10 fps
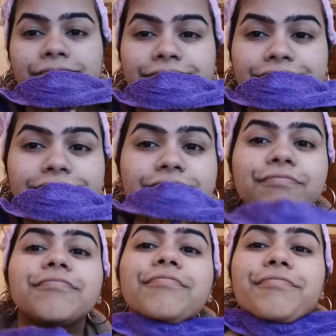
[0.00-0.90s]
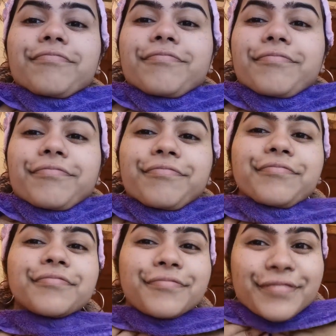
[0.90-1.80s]
So I use this
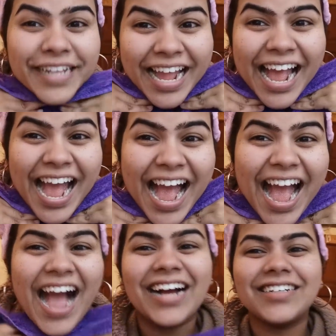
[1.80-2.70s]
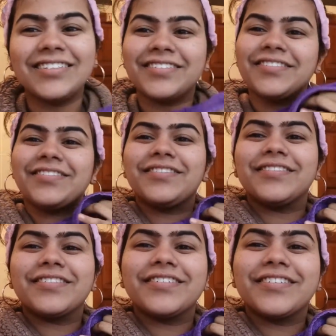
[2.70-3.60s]
clean and clear.